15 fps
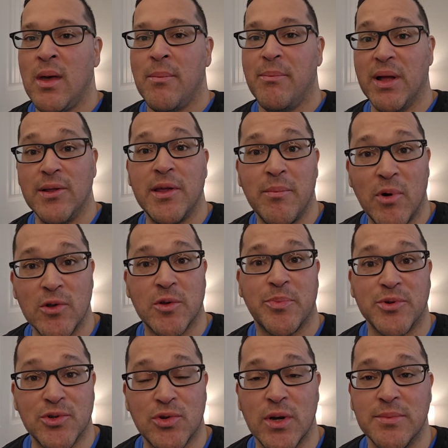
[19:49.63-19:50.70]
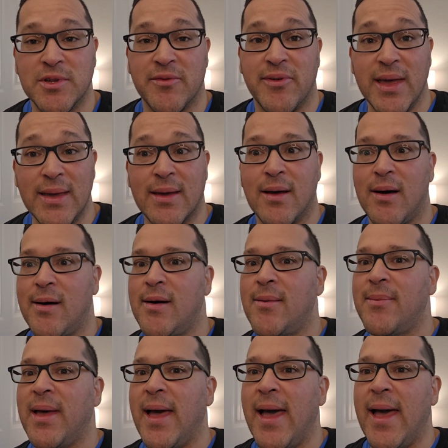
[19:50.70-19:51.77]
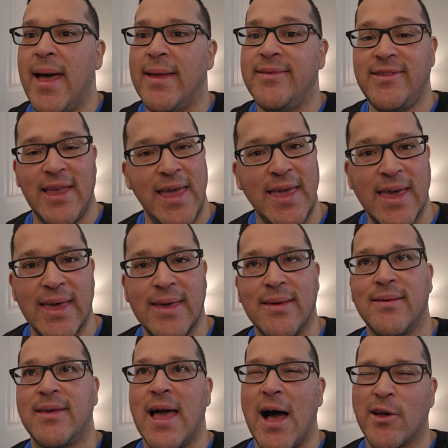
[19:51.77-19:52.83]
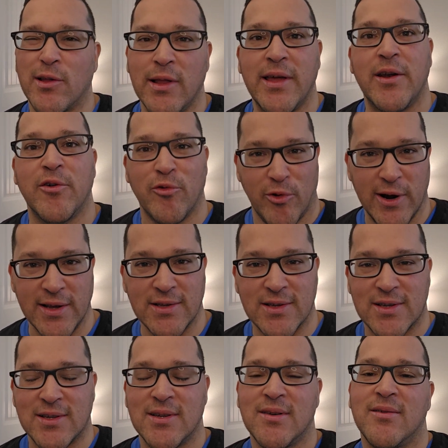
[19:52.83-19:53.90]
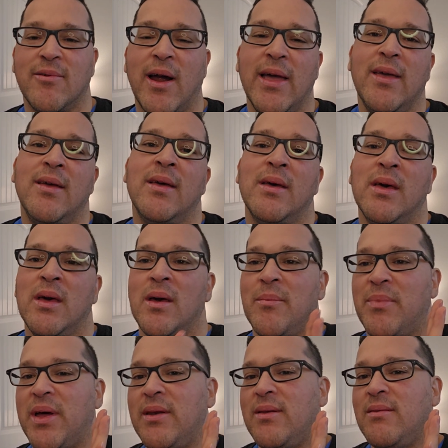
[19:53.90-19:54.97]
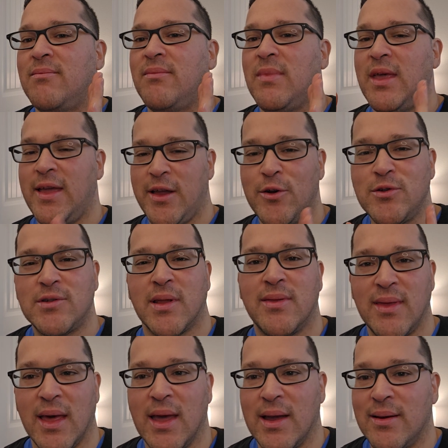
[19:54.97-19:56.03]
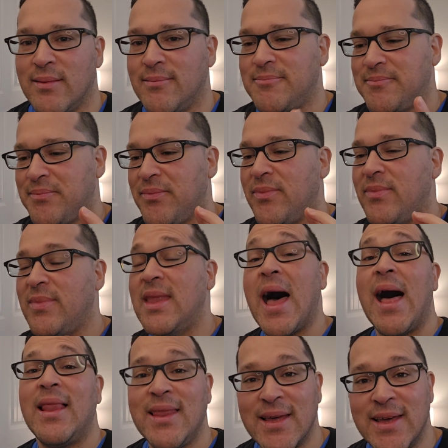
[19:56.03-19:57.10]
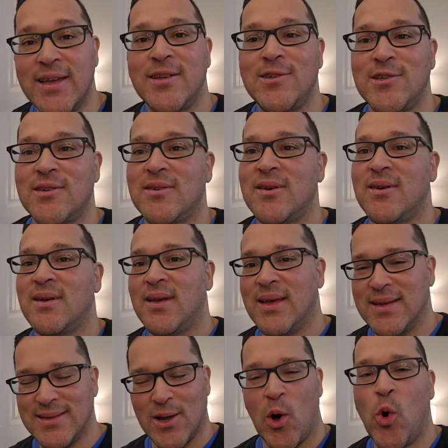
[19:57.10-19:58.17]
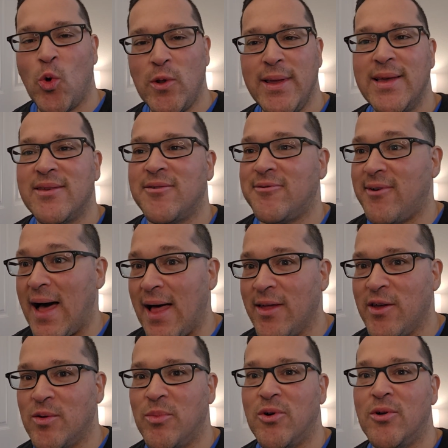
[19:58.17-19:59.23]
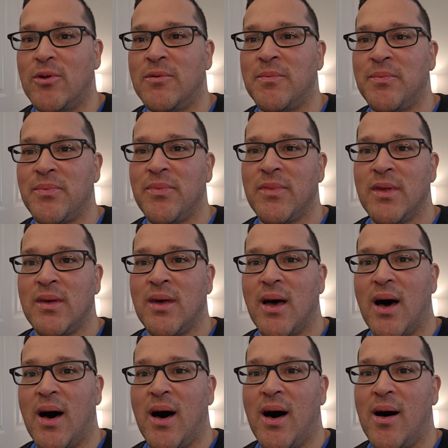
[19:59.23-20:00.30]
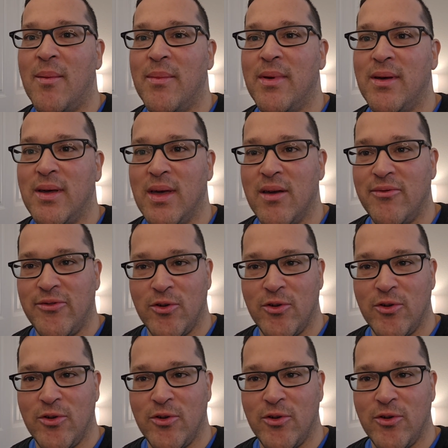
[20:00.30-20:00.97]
building multiple streams of income, and taking calculated risks, right? But here's the thing. Knowledge is only as valuable if